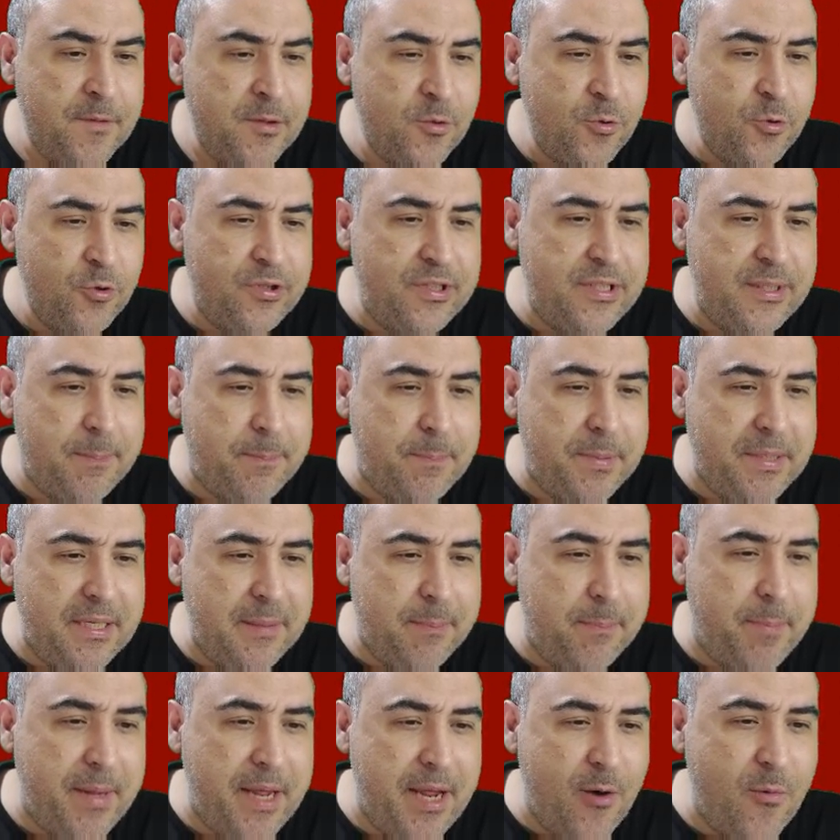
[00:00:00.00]
Uti pi
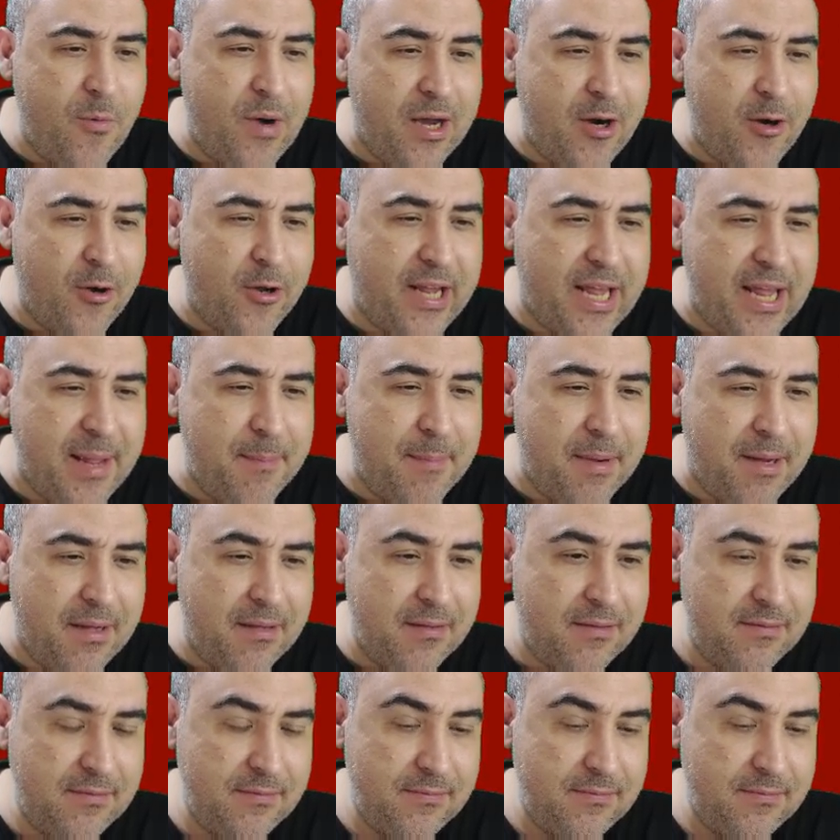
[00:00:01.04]
pe warokema.